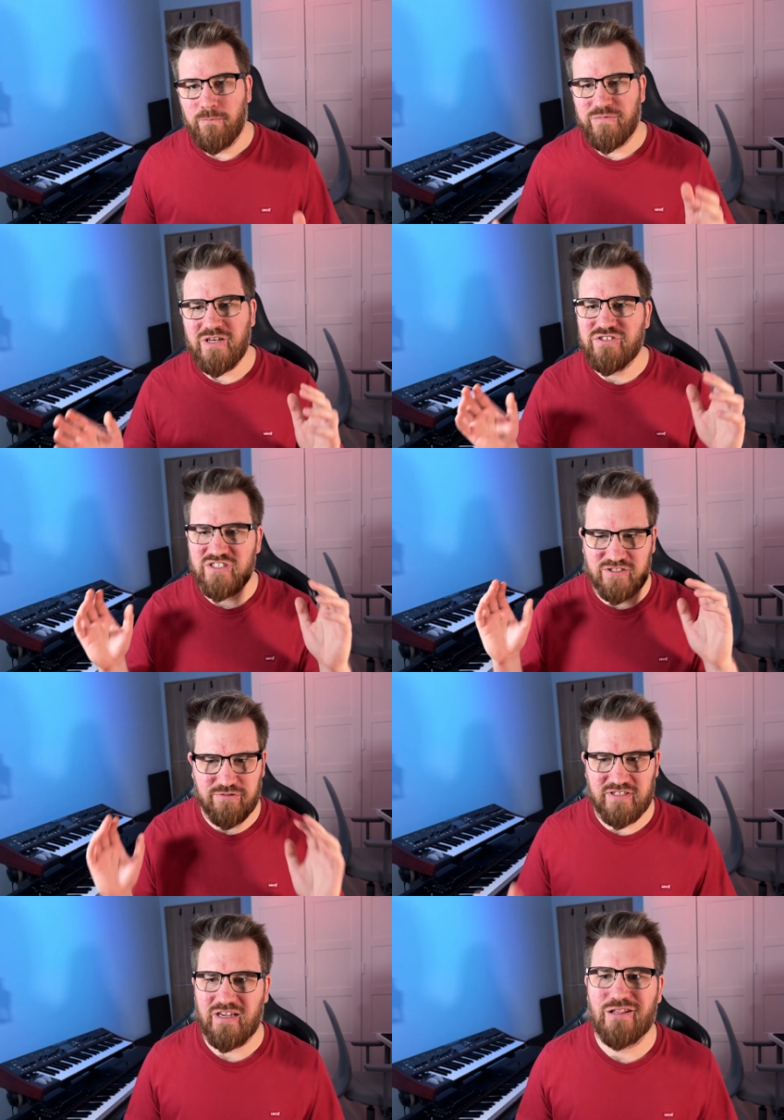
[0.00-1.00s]
They're just
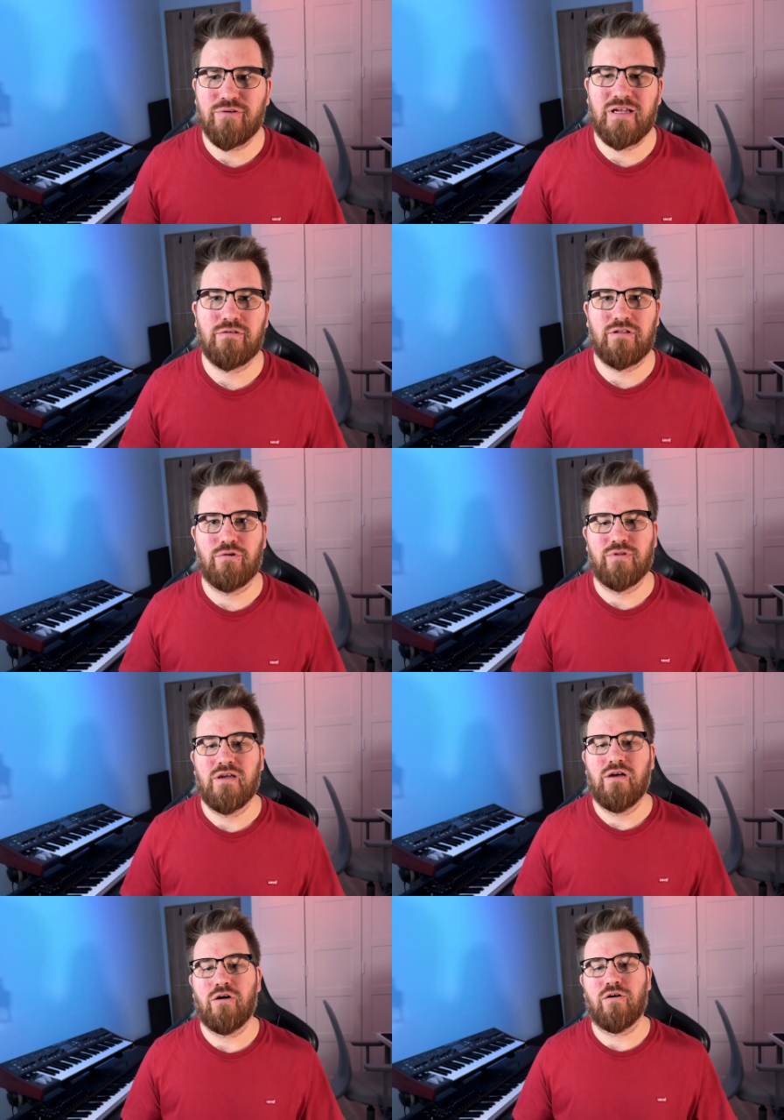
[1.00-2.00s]
using a local clone
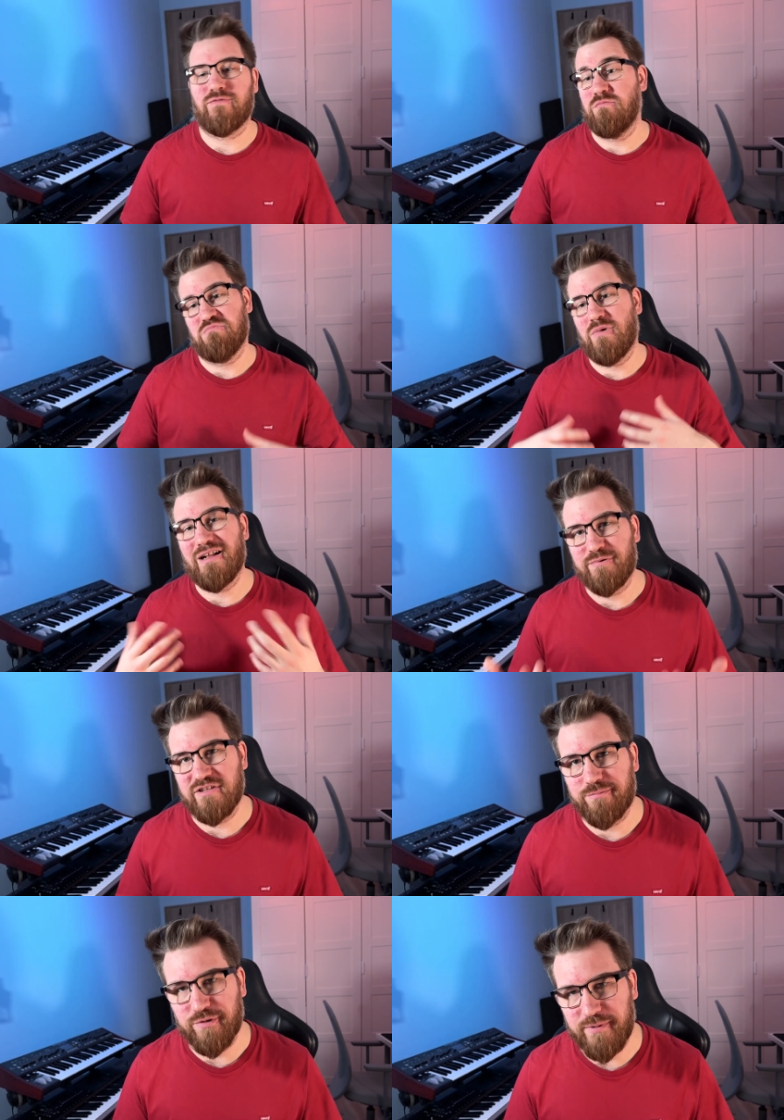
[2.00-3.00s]
of
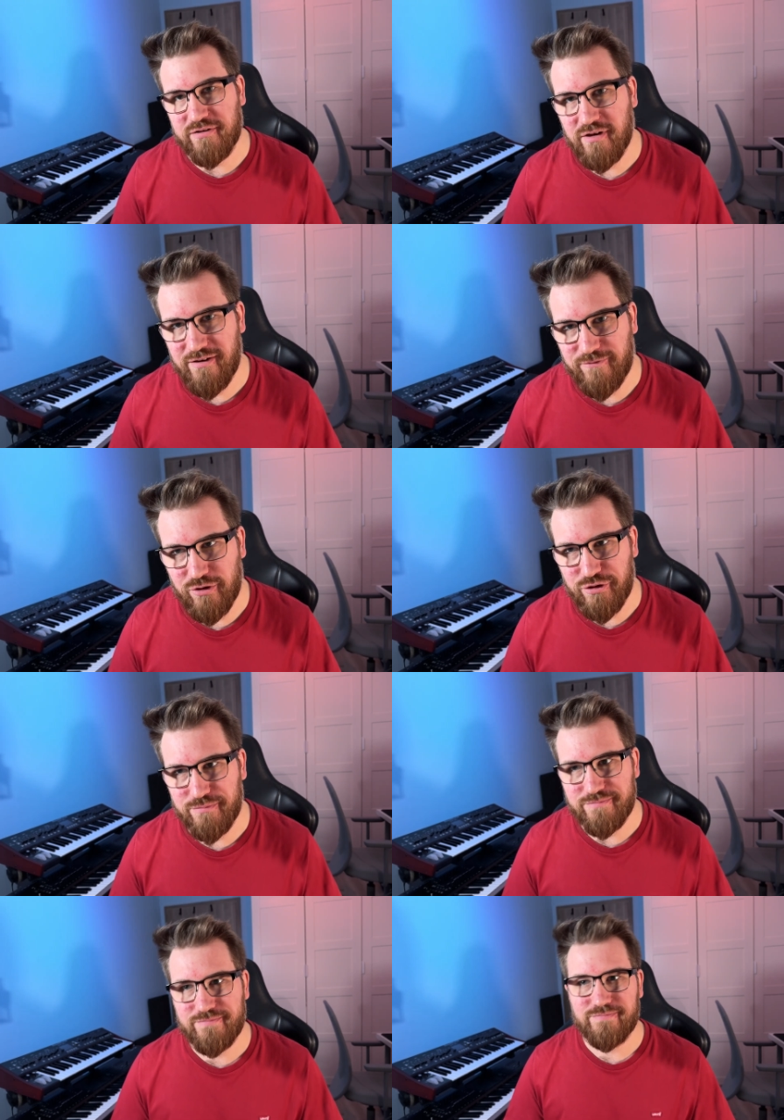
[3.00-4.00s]
already prepared volume.